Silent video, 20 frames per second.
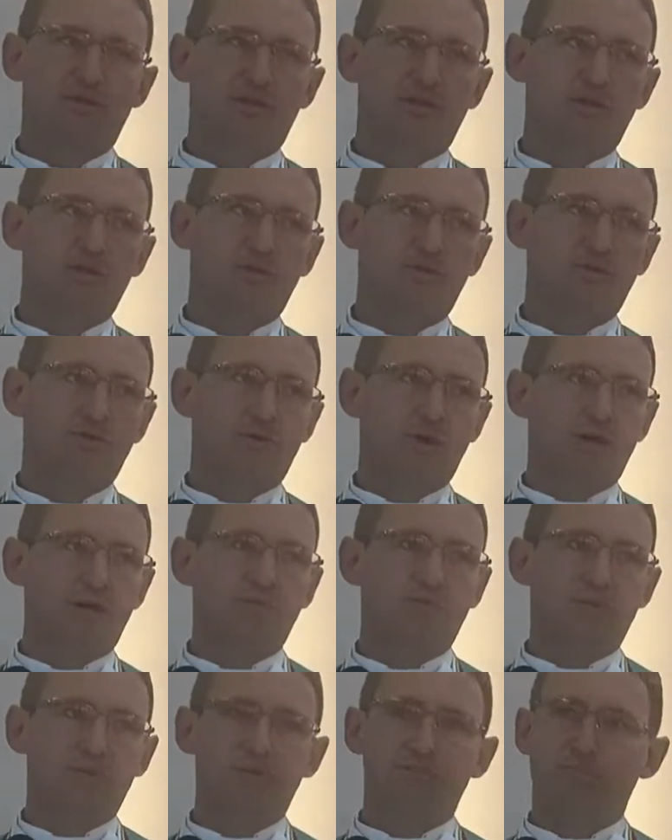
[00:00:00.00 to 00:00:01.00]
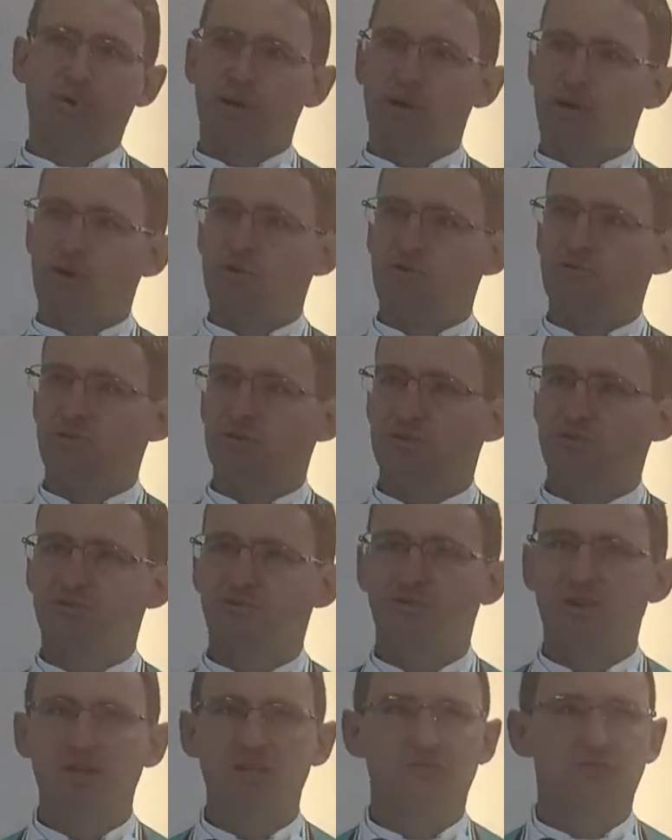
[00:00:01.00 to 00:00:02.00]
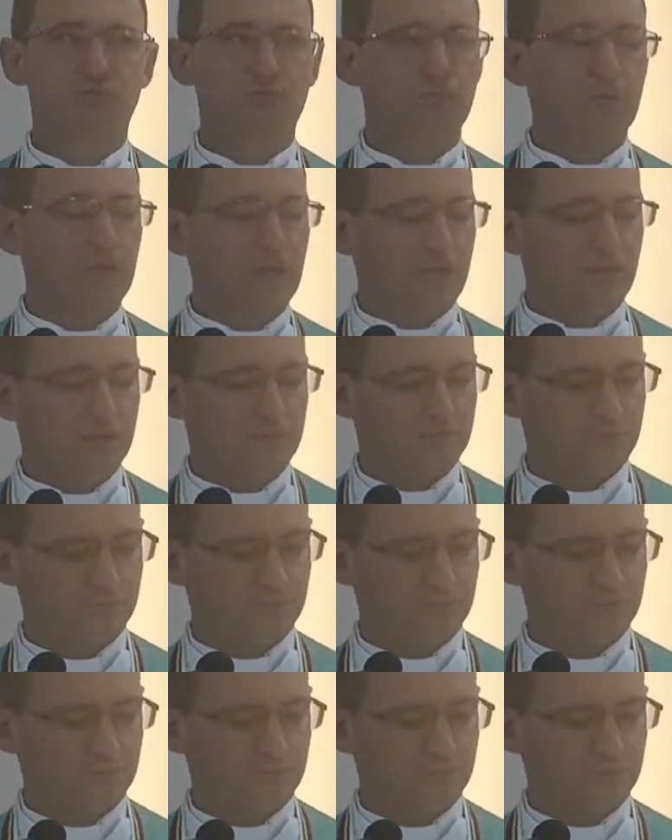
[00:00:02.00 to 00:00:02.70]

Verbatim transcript: incredibly powerful and faithful man.